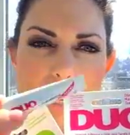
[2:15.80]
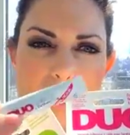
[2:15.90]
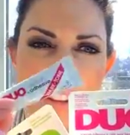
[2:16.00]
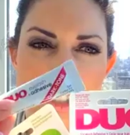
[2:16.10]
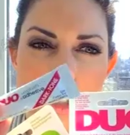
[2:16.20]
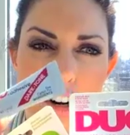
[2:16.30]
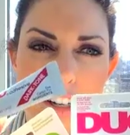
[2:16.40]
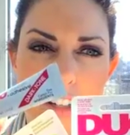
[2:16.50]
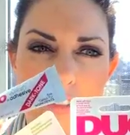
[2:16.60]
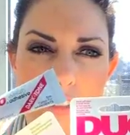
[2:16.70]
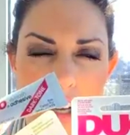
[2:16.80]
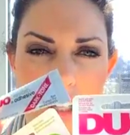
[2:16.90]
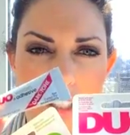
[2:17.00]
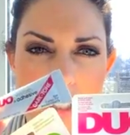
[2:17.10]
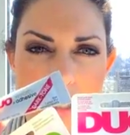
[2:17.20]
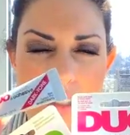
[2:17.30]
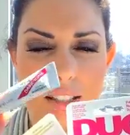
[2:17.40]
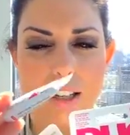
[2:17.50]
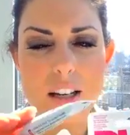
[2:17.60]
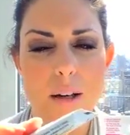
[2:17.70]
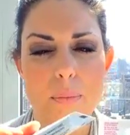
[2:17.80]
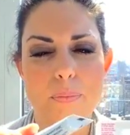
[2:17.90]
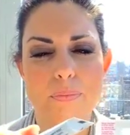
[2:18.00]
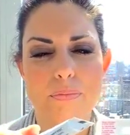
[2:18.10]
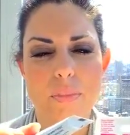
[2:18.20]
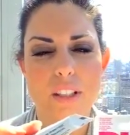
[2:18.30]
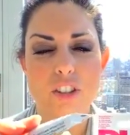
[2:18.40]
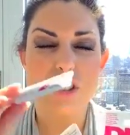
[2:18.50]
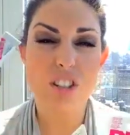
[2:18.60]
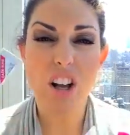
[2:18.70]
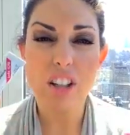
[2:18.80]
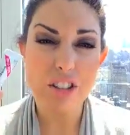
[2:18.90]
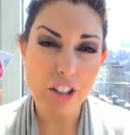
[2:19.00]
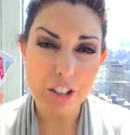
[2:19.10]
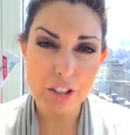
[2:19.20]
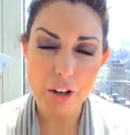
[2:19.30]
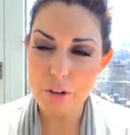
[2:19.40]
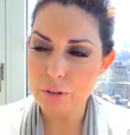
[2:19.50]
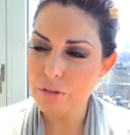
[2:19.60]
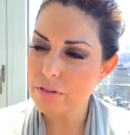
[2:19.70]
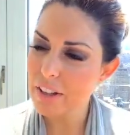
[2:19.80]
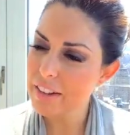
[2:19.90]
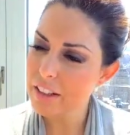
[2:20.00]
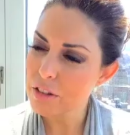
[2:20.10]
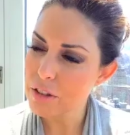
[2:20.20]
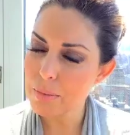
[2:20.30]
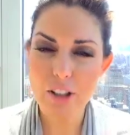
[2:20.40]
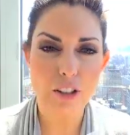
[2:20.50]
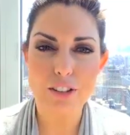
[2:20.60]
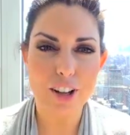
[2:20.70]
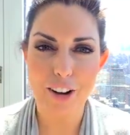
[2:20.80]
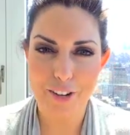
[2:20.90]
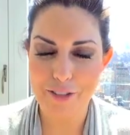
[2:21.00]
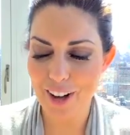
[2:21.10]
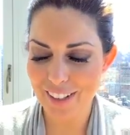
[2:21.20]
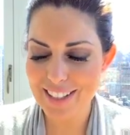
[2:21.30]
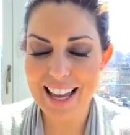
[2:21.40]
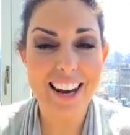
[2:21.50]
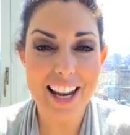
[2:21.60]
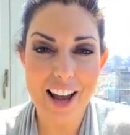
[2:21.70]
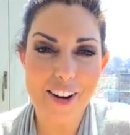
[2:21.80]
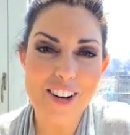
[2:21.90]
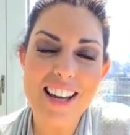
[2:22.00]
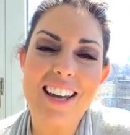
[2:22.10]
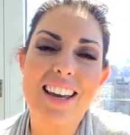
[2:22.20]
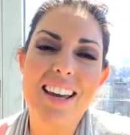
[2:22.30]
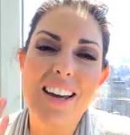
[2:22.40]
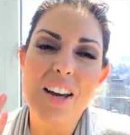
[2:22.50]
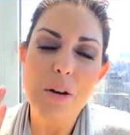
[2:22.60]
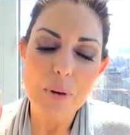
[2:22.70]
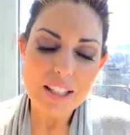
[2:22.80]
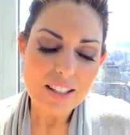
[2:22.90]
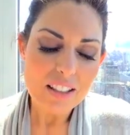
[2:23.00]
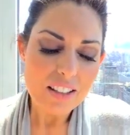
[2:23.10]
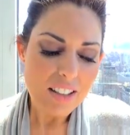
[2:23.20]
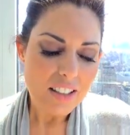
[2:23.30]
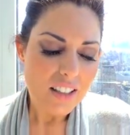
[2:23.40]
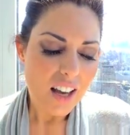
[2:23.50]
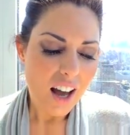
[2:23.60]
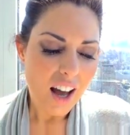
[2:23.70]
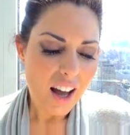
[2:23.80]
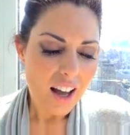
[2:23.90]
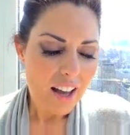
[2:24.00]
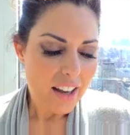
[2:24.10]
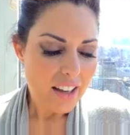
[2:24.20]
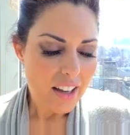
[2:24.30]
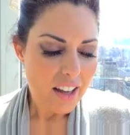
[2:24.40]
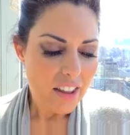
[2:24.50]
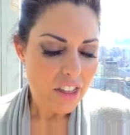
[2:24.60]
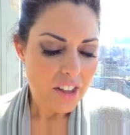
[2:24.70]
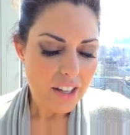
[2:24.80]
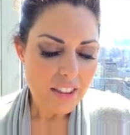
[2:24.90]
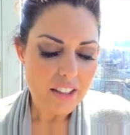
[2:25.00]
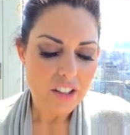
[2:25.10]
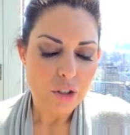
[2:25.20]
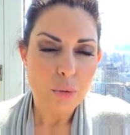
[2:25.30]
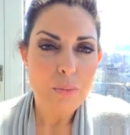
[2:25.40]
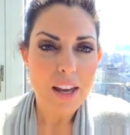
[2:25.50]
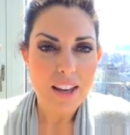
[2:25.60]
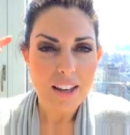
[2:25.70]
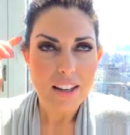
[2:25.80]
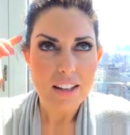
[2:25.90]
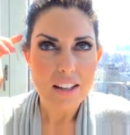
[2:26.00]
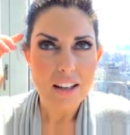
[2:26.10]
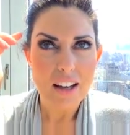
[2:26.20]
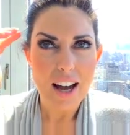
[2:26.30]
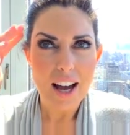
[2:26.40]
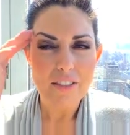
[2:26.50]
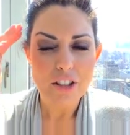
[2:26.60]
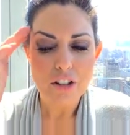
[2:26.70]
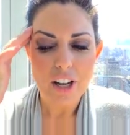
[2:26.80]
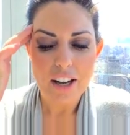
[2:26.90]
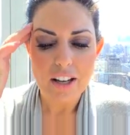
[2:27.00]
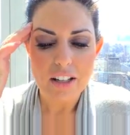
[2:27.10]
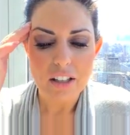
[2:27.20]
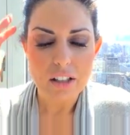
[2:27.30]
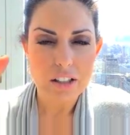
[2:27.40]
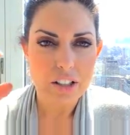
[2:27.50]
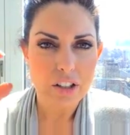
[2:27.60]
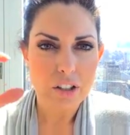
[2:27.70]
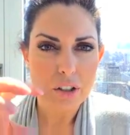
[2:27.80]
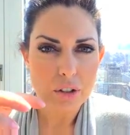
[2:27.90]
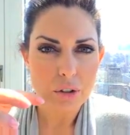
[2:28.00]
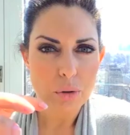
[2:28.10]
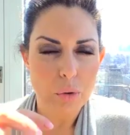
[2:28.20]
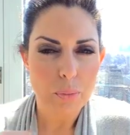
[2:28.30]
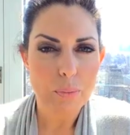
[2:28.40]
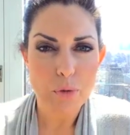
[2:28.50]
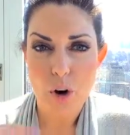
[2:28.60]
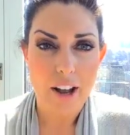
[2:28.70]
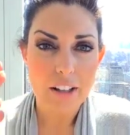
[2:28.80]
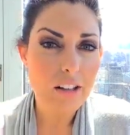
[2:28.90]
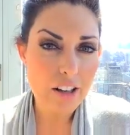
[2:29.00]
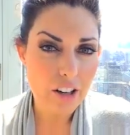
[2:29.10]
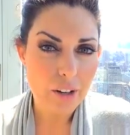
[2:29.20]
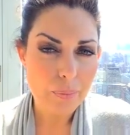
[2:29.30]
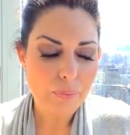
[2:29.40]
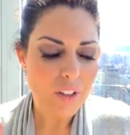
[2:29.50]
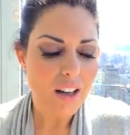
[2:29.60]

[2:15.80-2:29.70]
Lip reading: like the dark fonts, or it's called dark tone. I think it used to be called dark fonts. Anyhow, basically, I think that you may have in your head a clear glue will dry clear.